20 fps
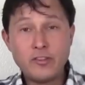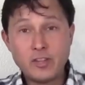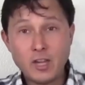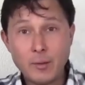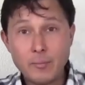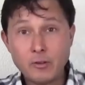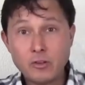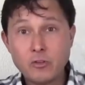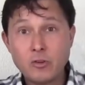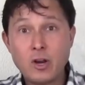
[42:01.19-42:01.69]
this
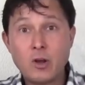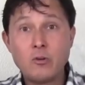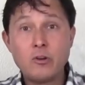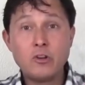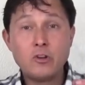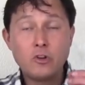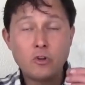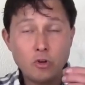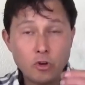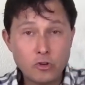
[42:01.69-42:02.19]
episode, I
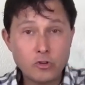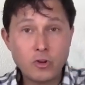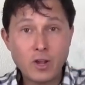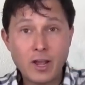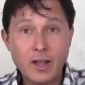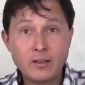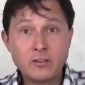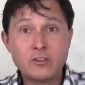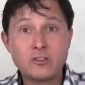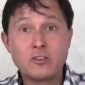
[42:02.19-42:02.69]
would encourage you
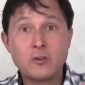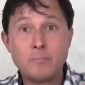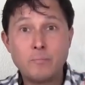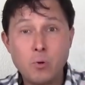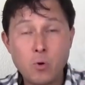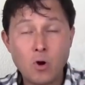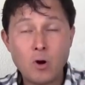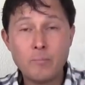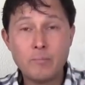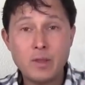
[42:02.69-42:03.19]
guys to
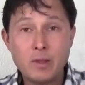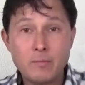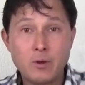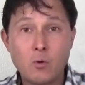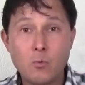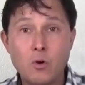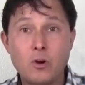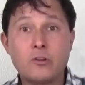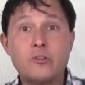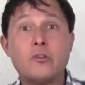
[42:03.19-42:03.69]
support me in
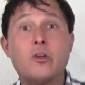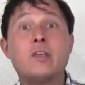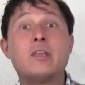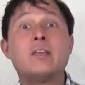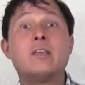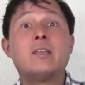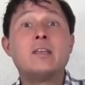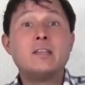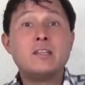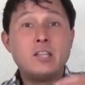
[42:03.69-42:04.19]
my work, so I
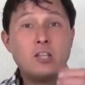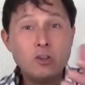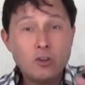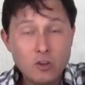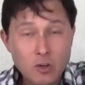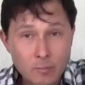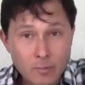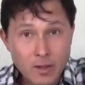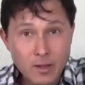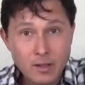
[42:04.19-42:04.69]
can
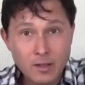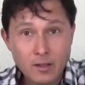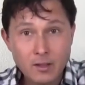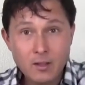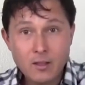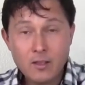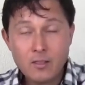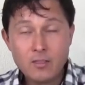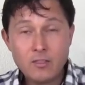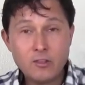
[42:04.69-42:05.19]
continue to make
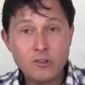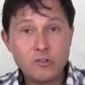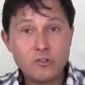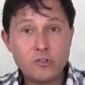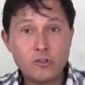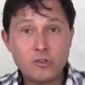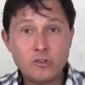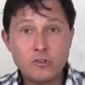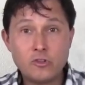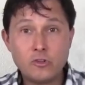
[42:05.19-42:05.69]

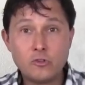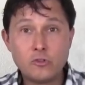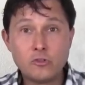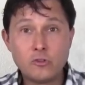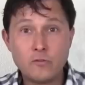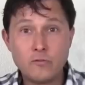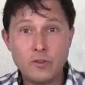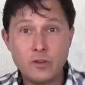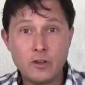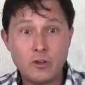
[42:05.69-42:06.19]
these
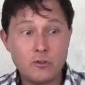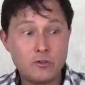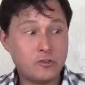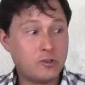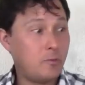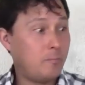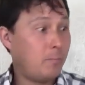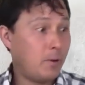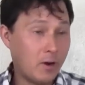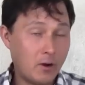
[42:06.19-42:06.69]
juicer videos
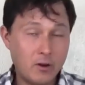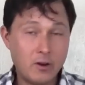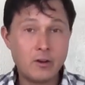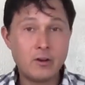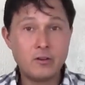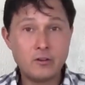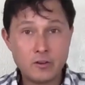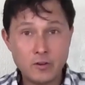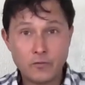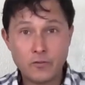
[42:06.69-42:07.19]

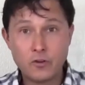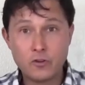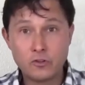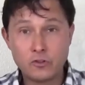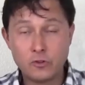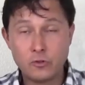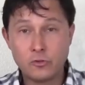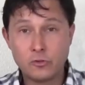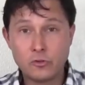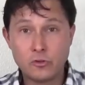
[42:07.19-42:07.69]
comparing different
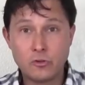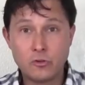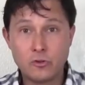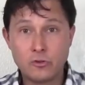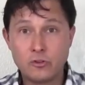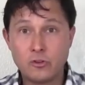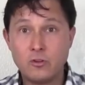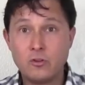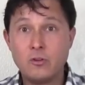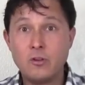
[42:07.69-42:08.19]

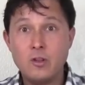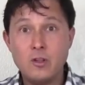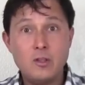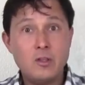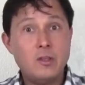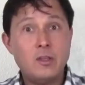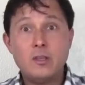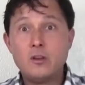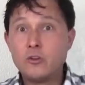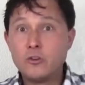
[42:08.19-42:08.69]
juicers and
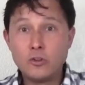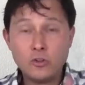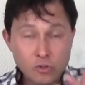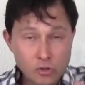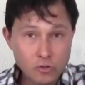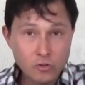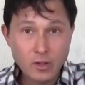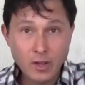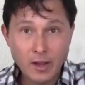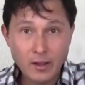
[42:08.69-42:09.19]

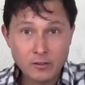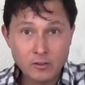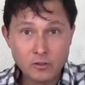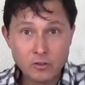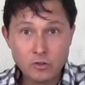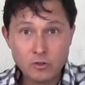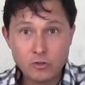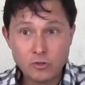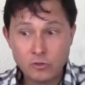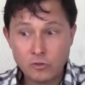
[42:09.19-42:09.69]
introducing you guys to
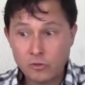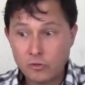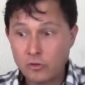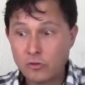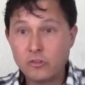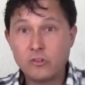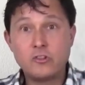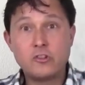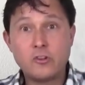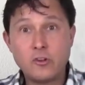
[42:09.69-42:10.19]
new
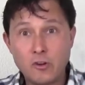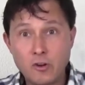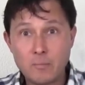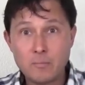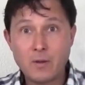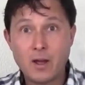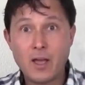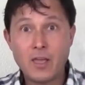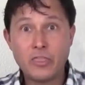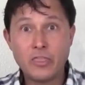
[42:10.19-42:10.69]
juicers and
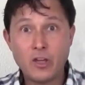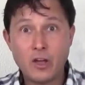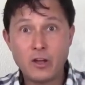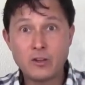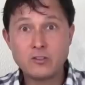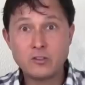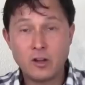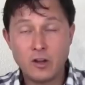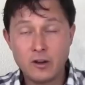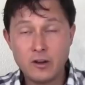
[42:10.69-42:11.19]
sharing my
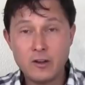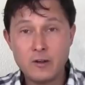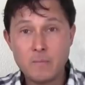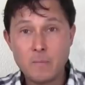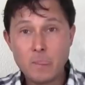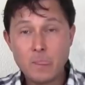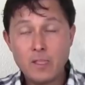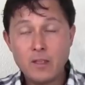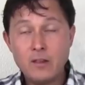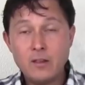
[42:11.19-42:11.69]
thoughts on it.